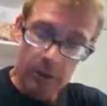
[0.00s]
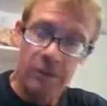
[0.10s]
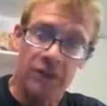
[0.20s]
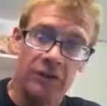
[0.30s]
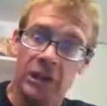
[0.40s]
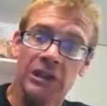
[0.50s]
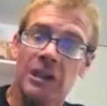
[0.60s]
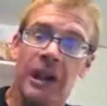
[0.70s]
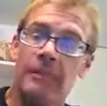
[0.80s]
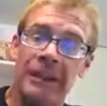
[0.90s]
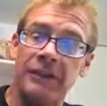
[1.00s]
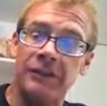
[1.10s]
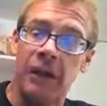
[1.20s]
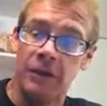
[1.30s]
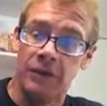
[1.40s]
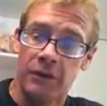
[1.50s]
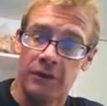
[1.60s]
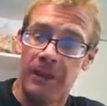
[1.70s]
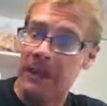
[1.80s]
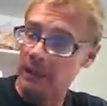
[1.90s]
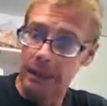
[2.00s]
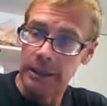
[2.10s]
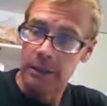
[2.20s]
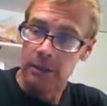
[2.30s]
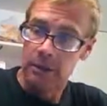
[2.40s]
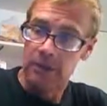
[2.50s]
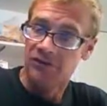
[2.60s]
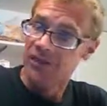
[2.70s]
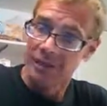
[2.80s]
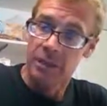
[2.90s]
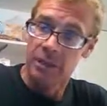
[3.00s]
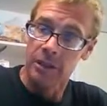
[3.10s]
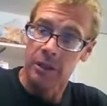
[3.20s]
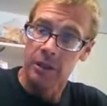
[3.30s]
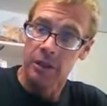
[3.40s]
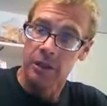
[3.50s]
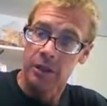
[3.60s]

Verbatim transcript: Pacific does not make fun of mentally, physically,